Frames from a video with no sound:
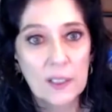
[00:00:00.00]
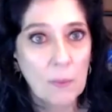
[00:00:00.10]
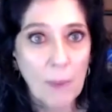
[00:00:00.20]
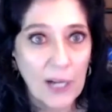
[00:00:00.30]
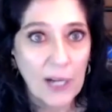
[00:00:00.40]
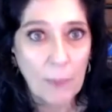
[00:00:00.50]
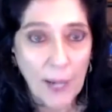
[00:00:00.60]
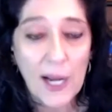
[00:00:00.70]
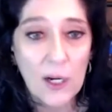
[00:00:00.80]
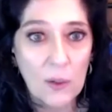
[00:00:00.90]
your
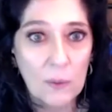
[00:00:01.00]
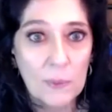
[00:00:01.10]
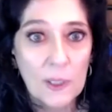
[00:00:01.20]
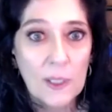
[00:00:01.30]
microbiome.